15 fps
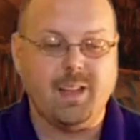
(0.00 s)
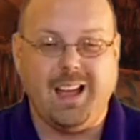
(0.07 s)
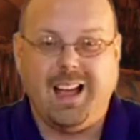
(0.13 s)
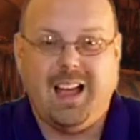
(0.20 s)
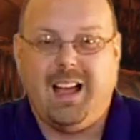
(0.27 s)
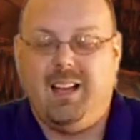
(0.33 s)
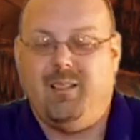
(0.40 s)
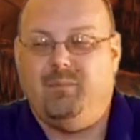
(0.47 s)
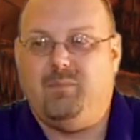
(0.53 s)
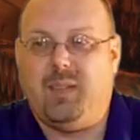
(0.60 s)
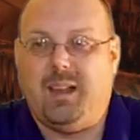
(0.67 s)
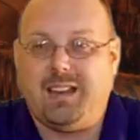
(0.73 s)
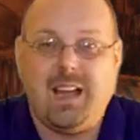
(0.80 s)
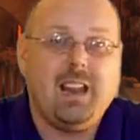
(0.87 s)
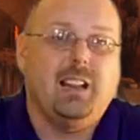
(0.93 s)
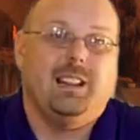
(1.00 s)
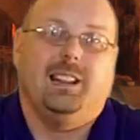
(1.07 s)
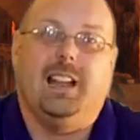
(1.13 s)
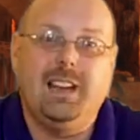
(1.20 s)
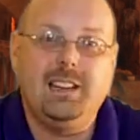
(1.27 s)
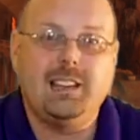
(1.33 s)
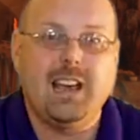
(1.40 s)
I, I kind of
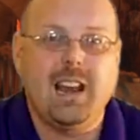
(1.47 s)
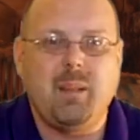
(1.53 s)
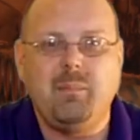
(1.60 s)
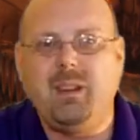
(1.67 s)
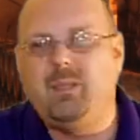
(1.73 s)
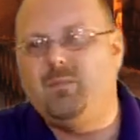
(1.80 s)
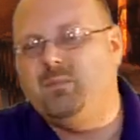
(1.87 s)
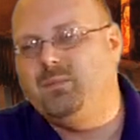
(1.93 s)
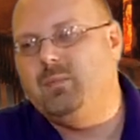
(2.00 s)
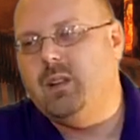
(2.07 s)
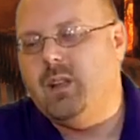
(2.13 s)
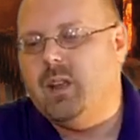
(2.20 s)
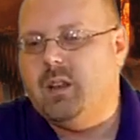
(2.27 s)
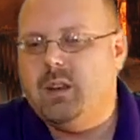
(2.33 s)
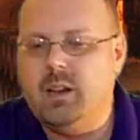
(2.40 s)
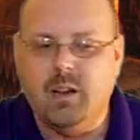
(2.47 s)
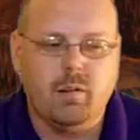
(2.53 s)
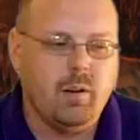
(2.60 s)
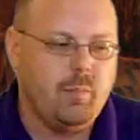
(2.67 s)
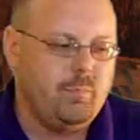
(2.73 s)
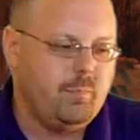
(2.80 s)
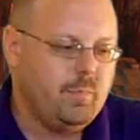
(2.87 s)
like that. I mean, you know
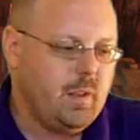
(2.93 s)
what?